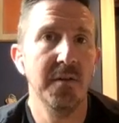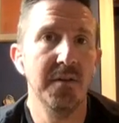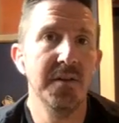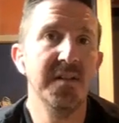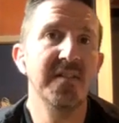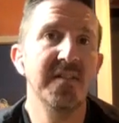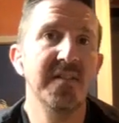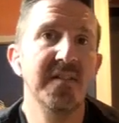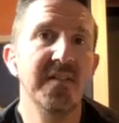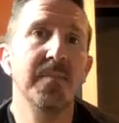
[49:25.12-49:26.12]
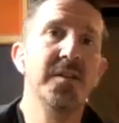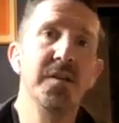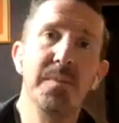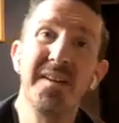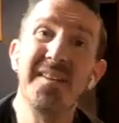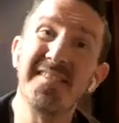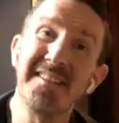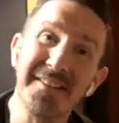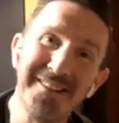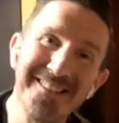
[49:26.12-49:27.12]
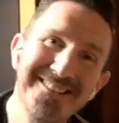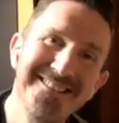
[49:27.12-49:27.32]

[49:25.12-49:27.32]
So the discipline to be still